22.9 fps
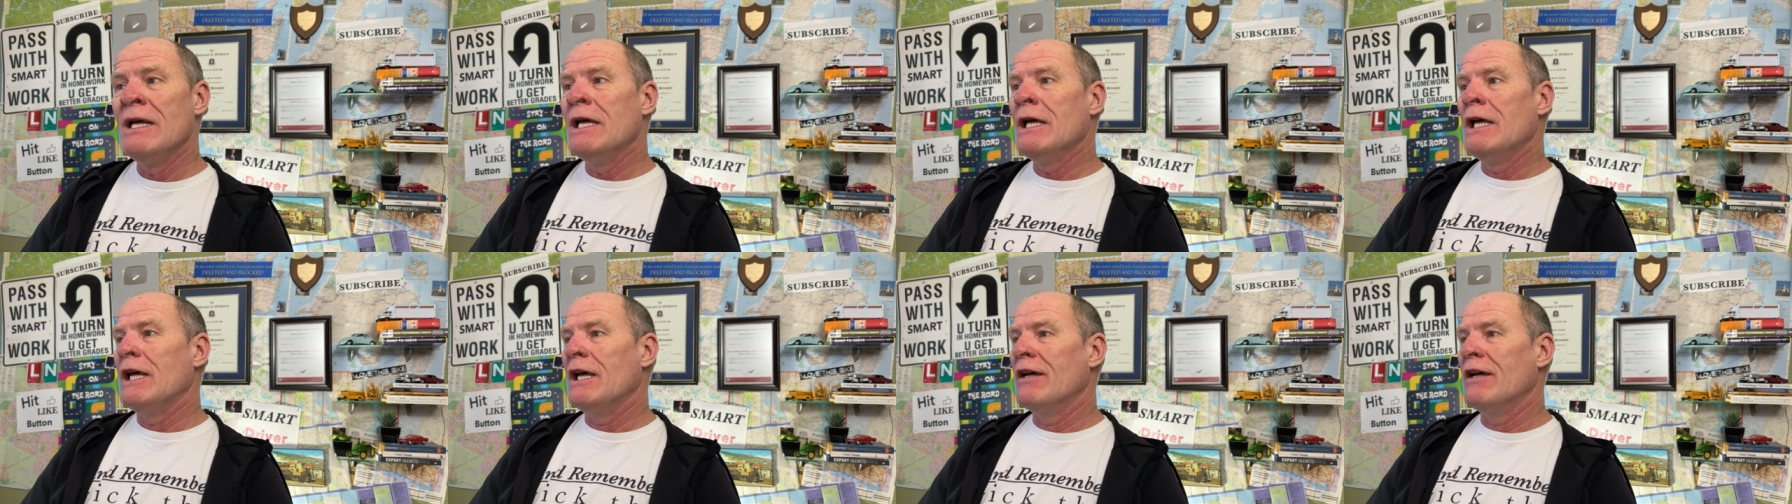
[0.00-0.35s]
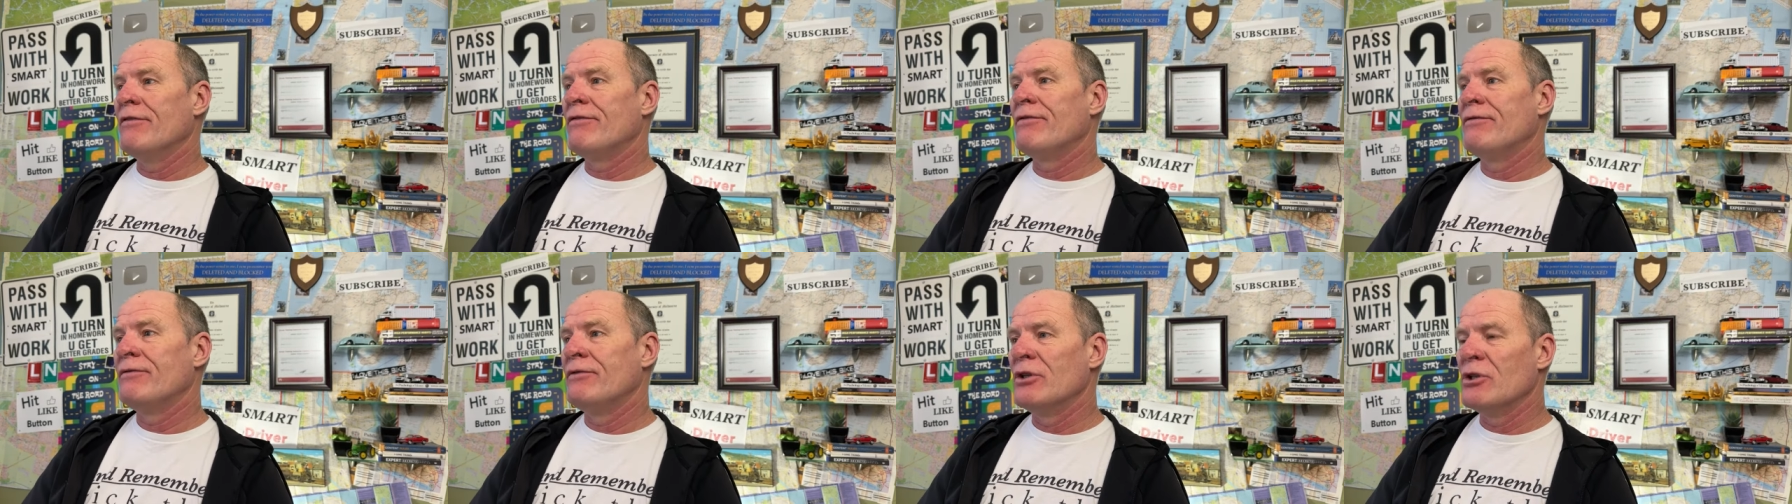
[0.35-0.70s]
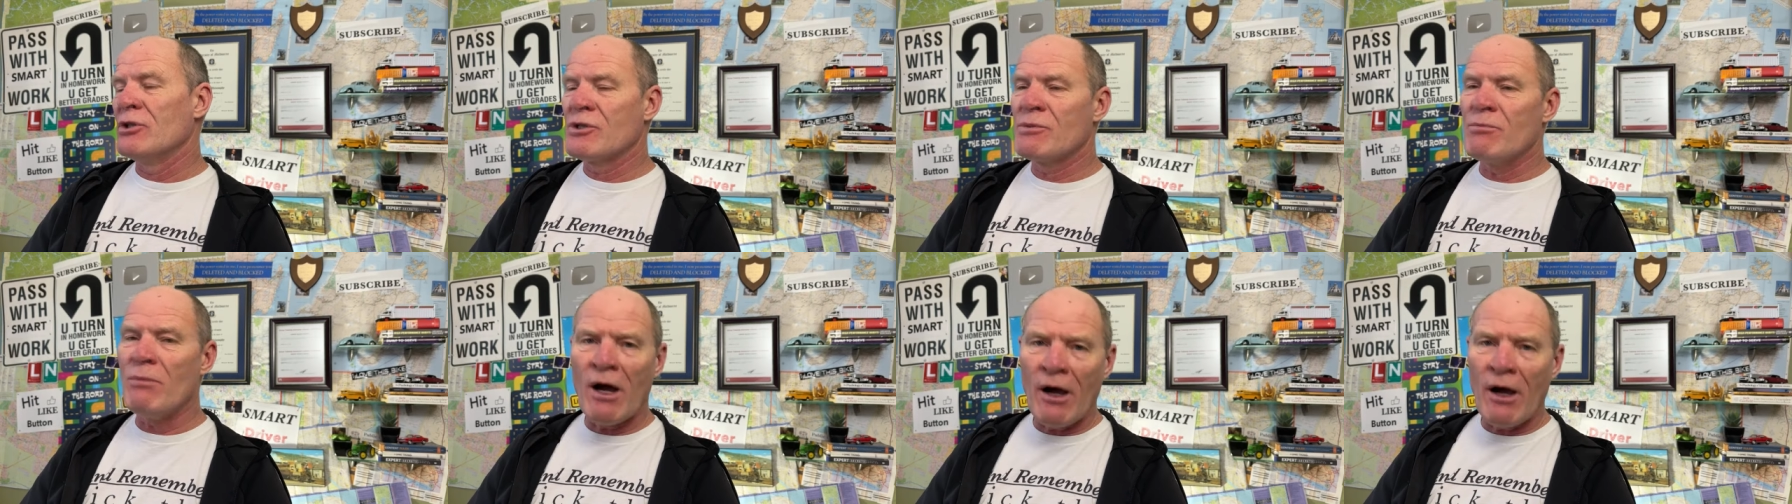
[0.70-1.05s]
If
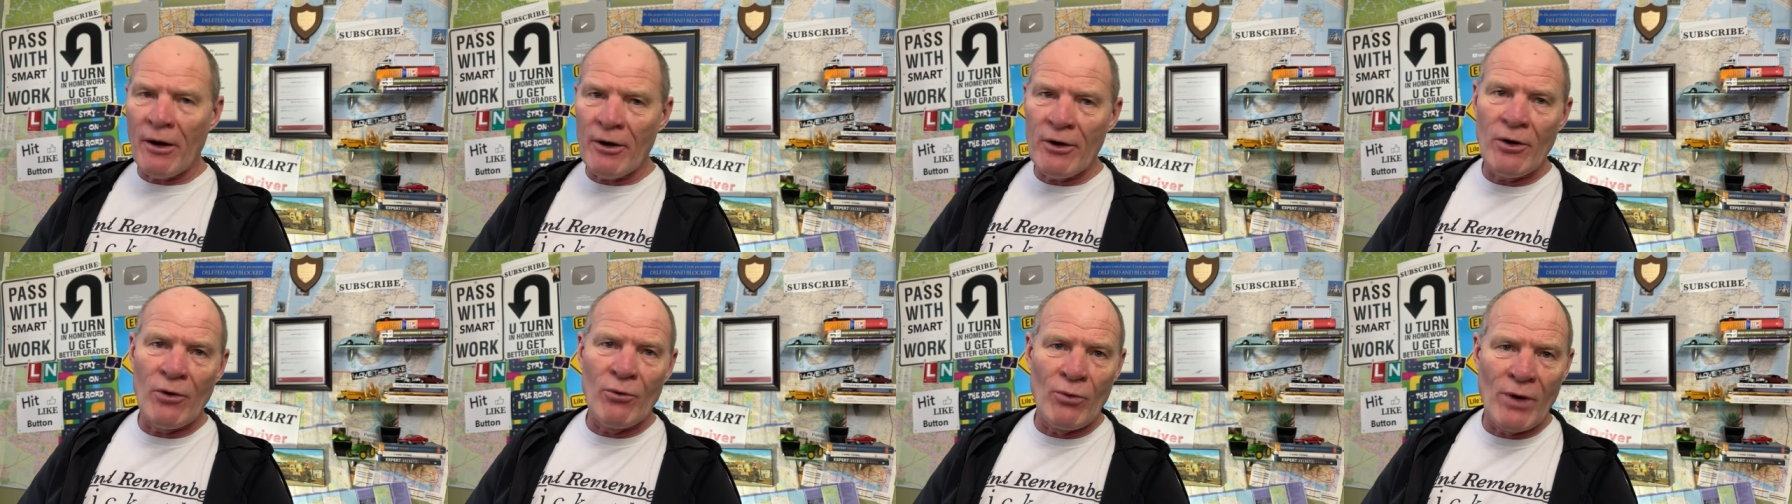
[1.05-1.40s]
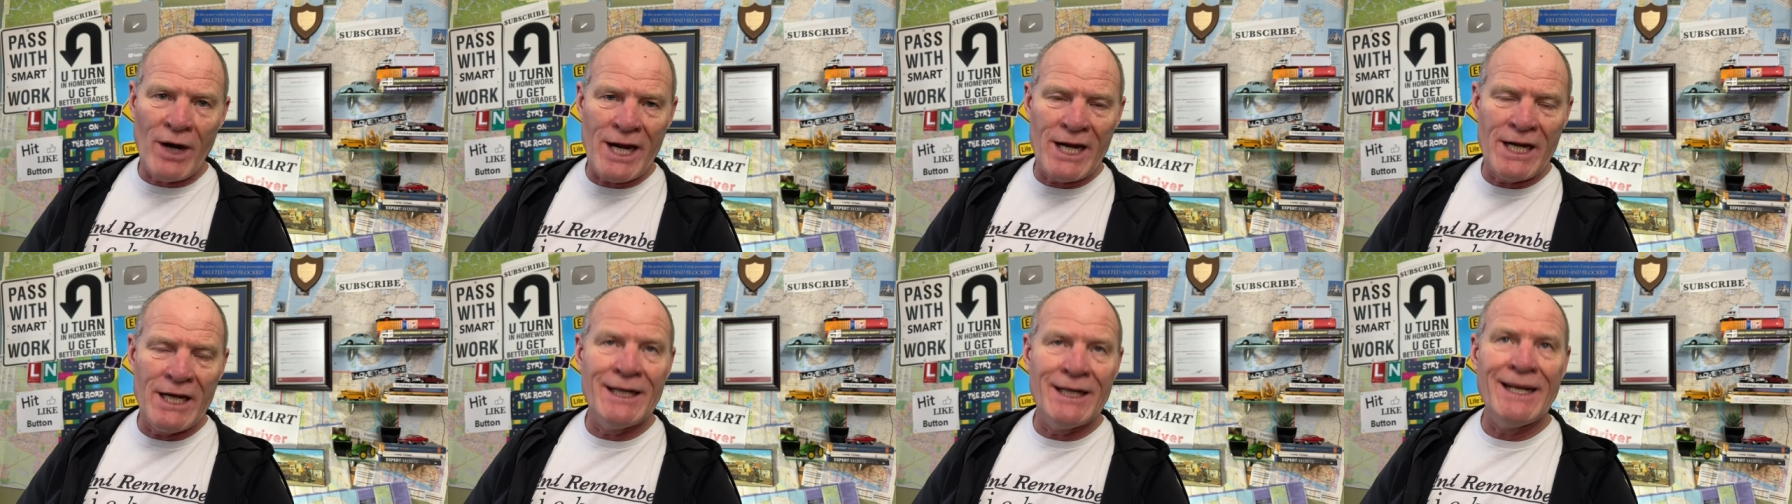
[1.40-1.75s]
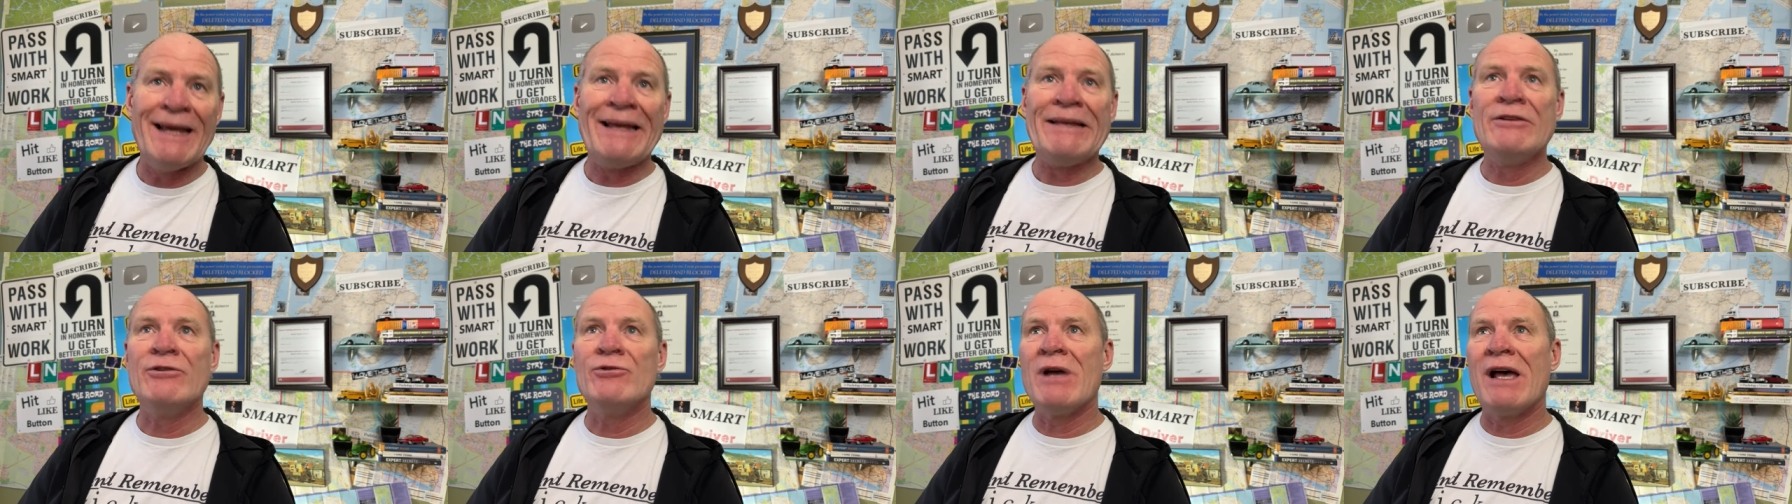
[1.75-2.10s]
there's moderate rain
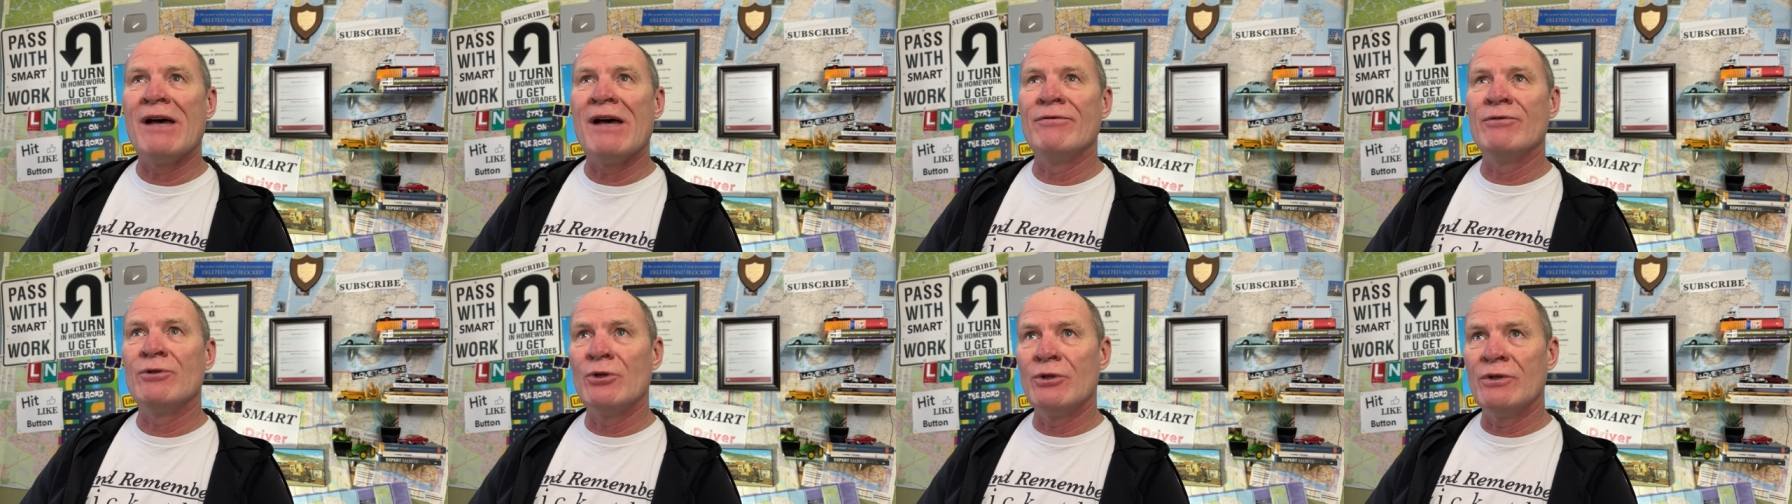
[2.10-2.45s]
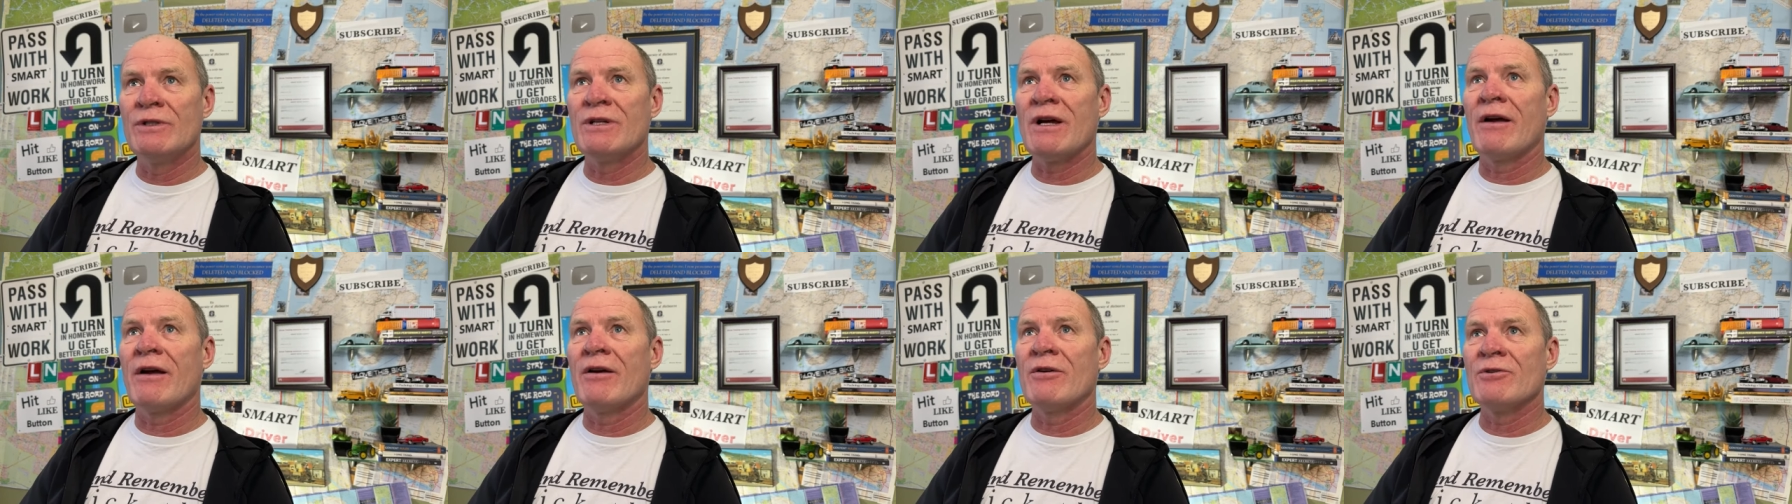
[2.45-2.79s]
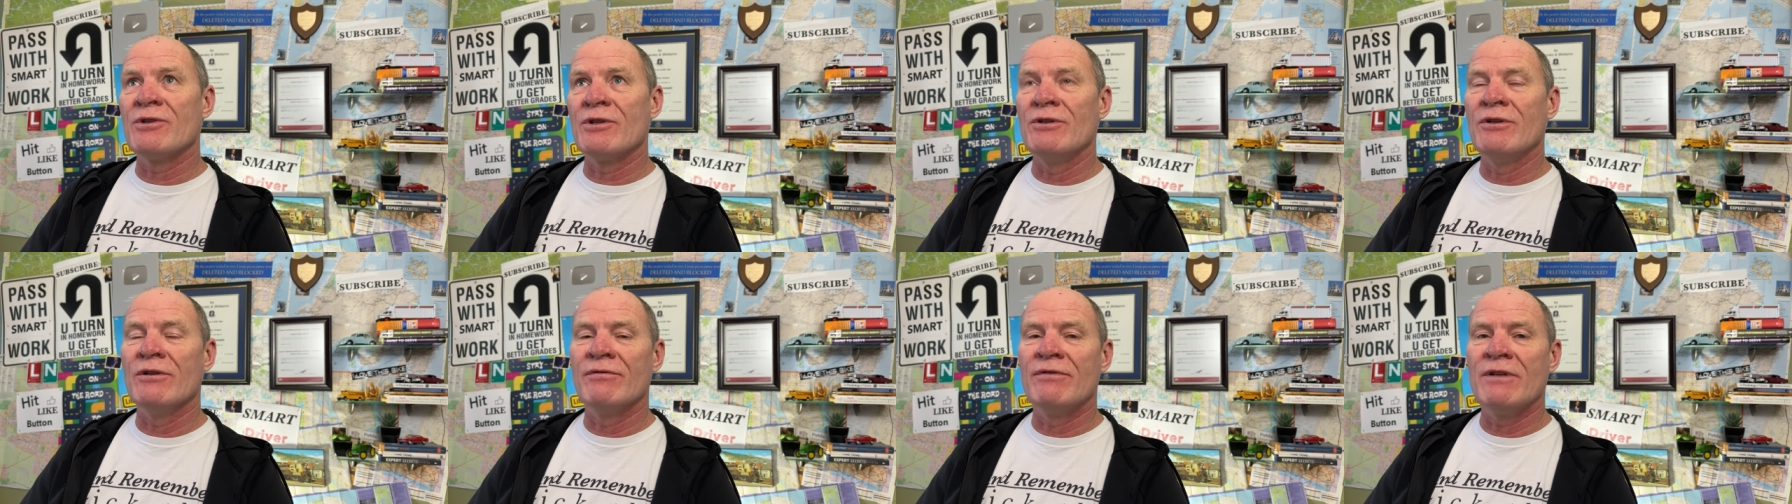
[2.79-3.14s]
and you have good tires
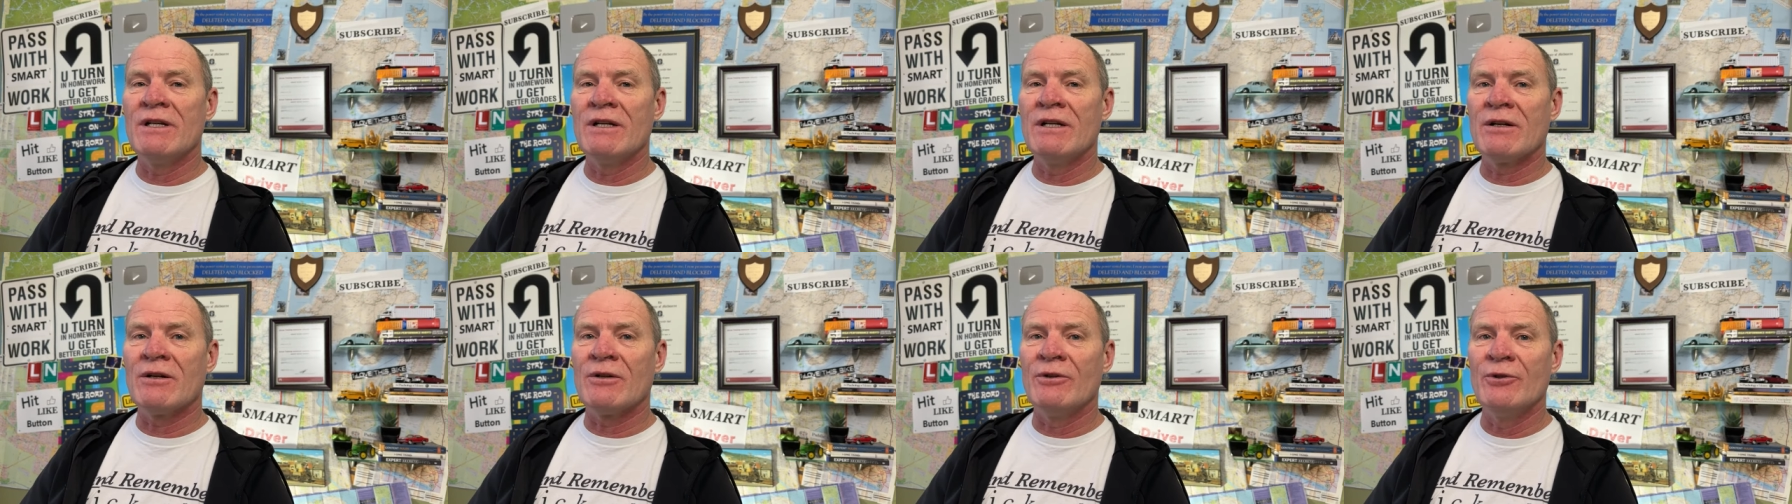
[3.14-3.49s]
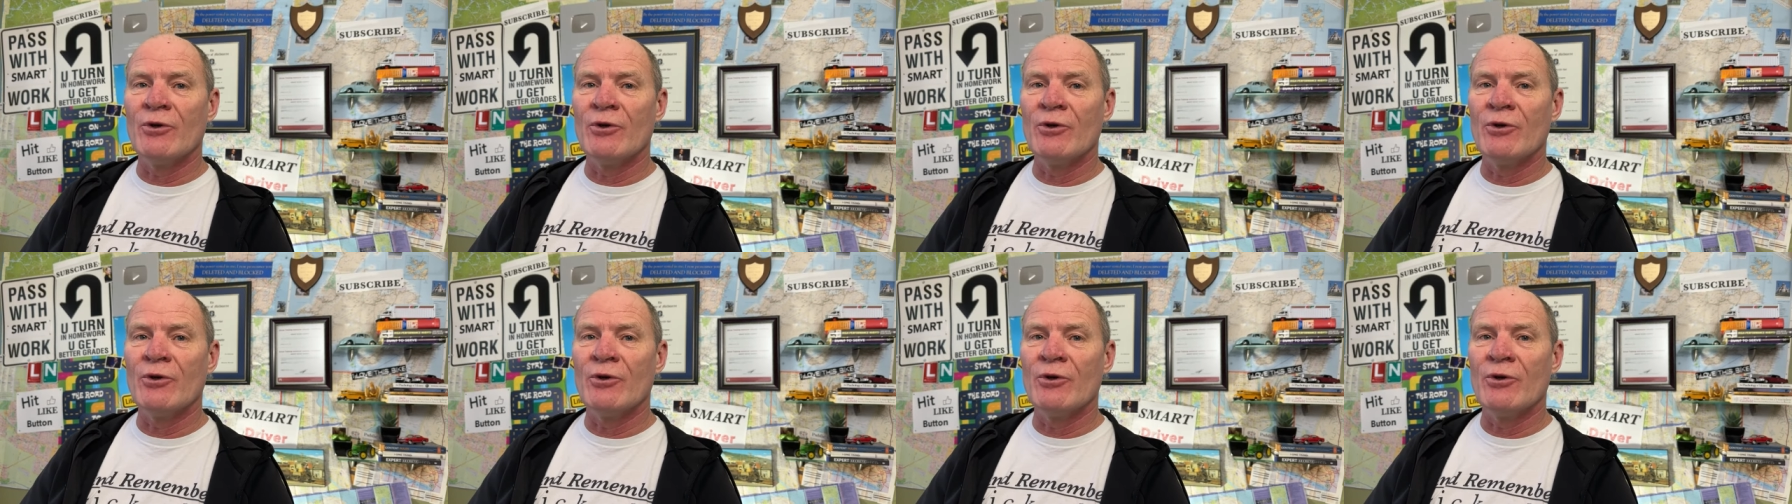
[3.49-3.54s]
on your vehicle,